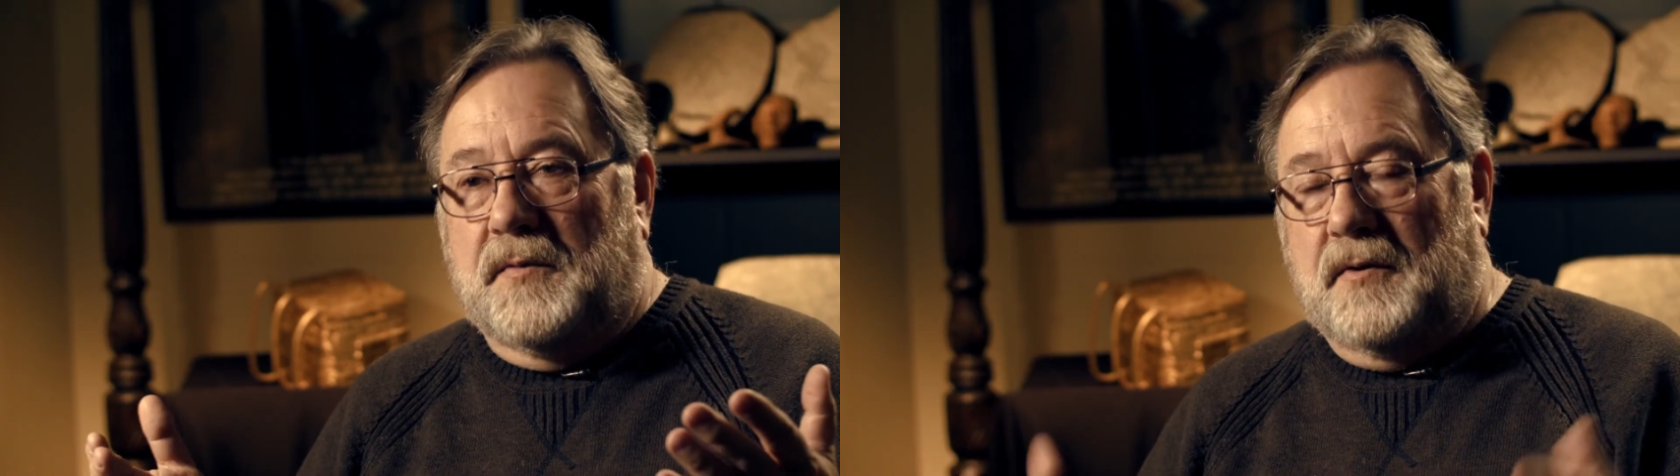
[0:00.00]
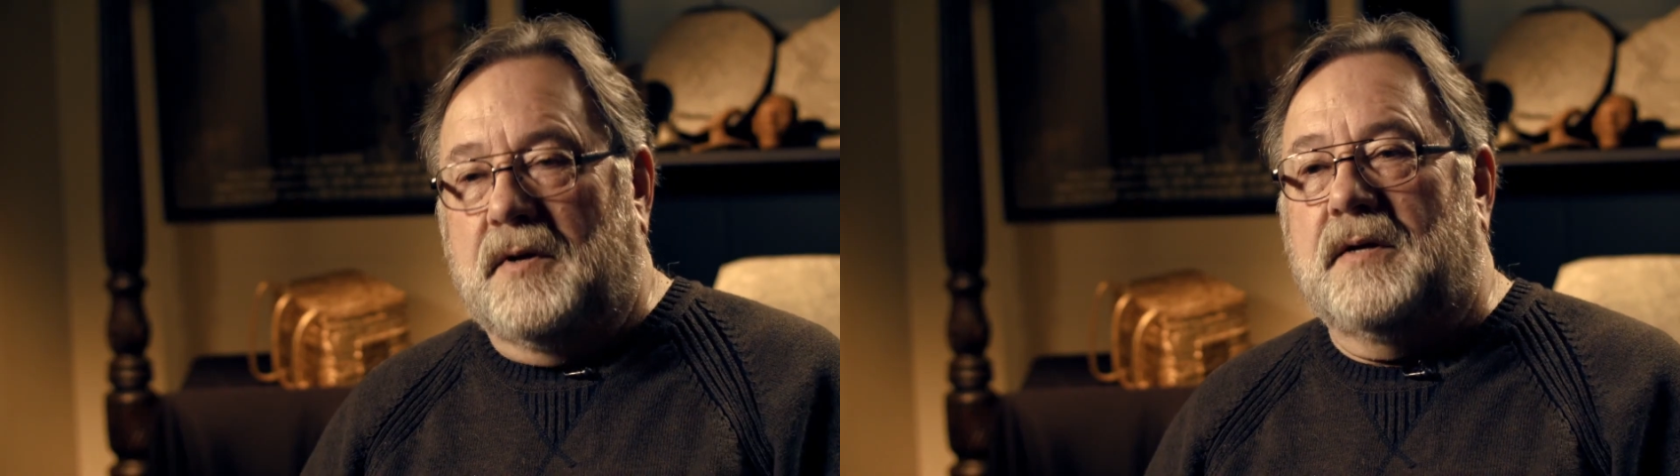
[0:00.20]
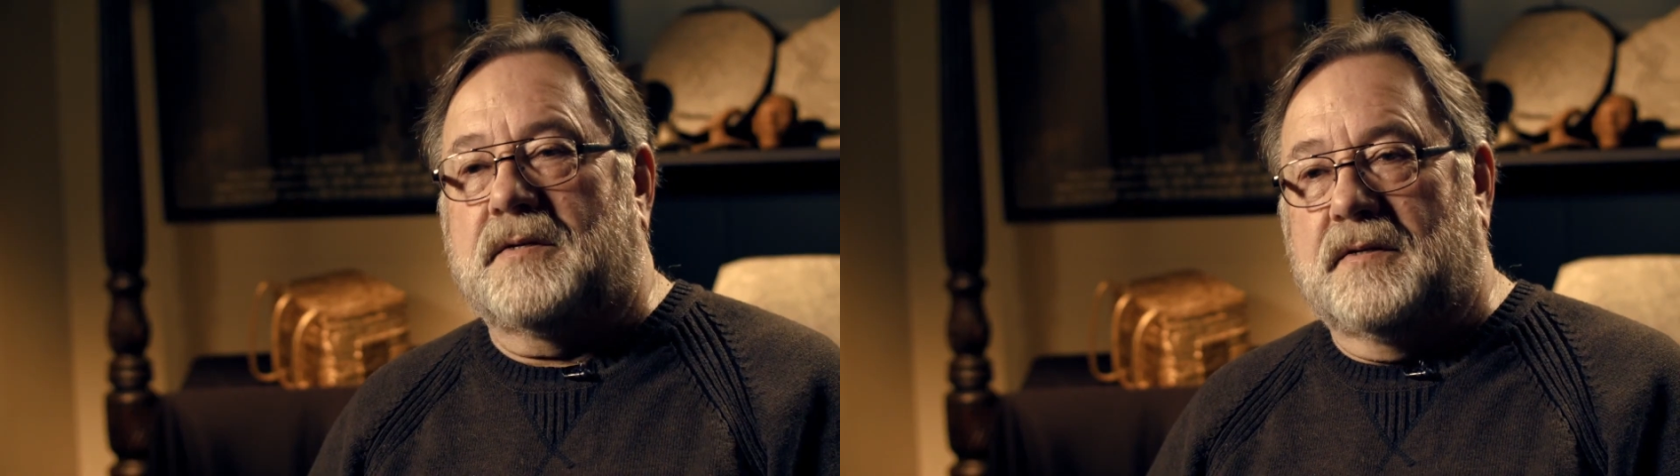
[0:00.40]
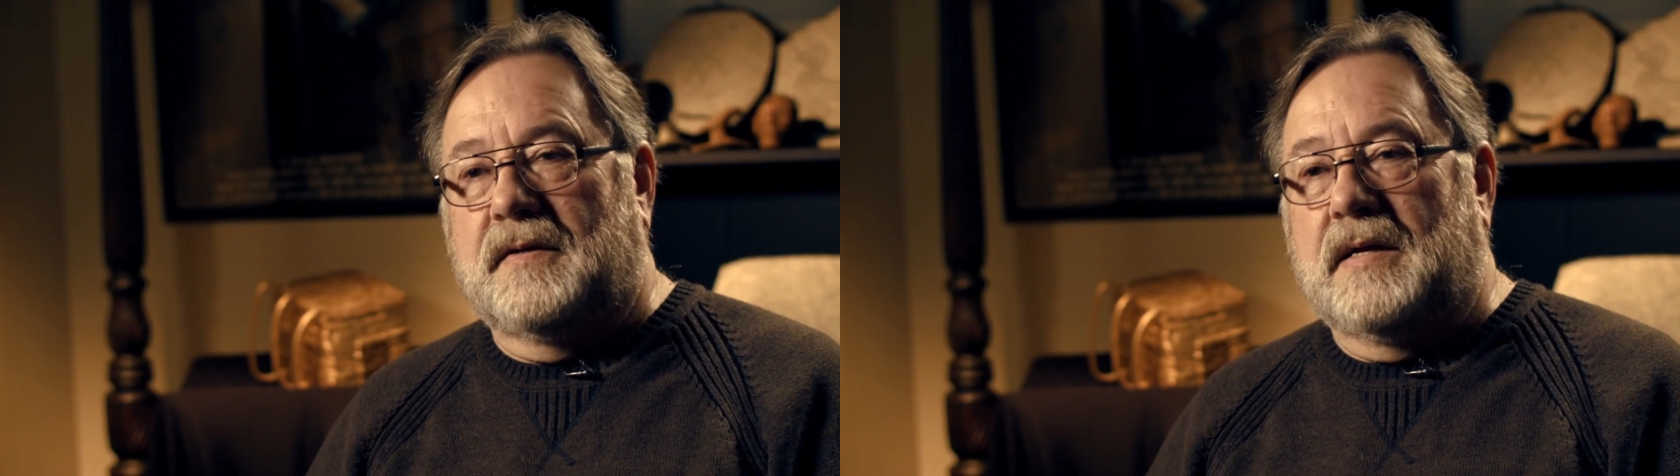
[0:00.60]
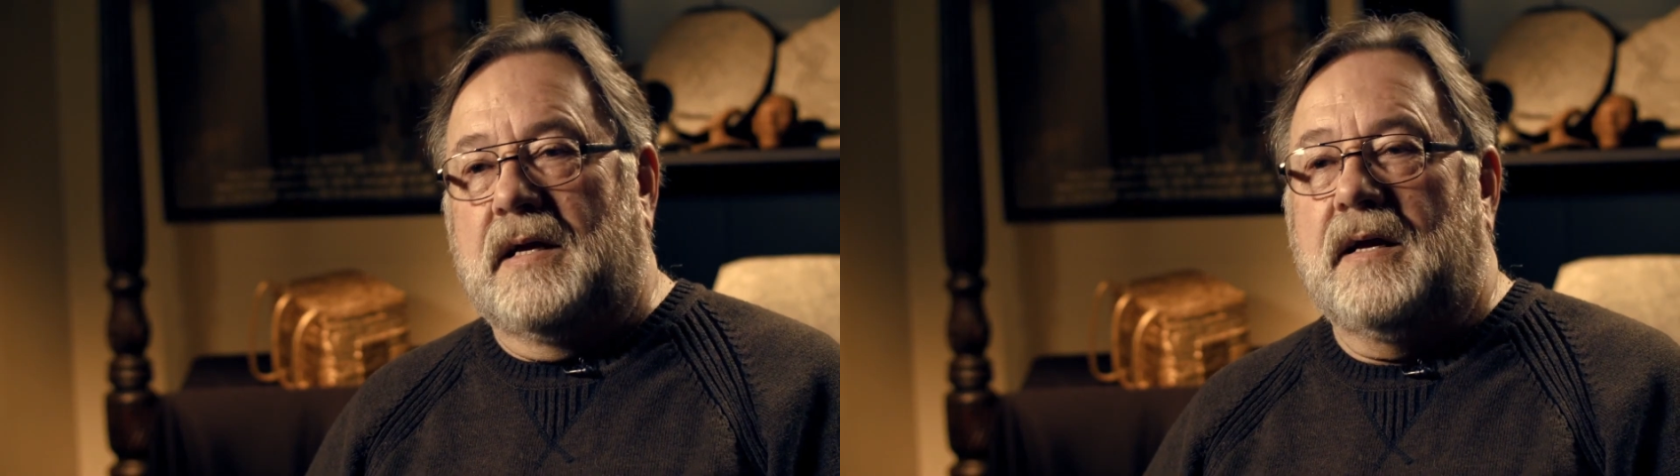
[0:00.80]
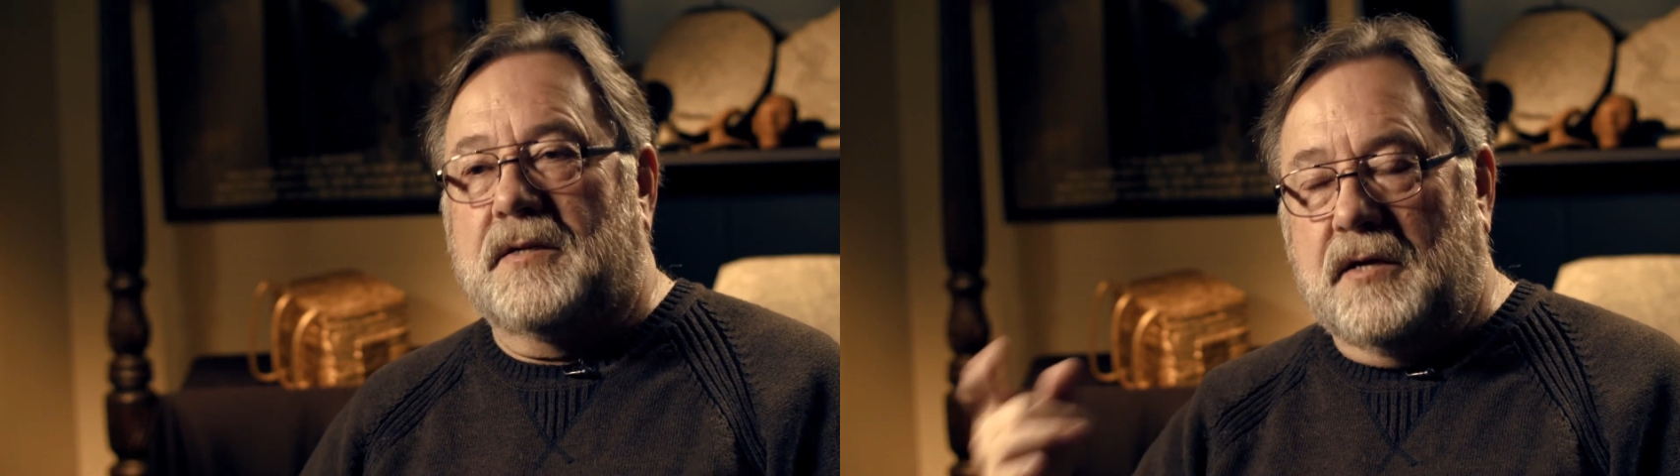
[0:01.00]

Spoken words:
there it is. It's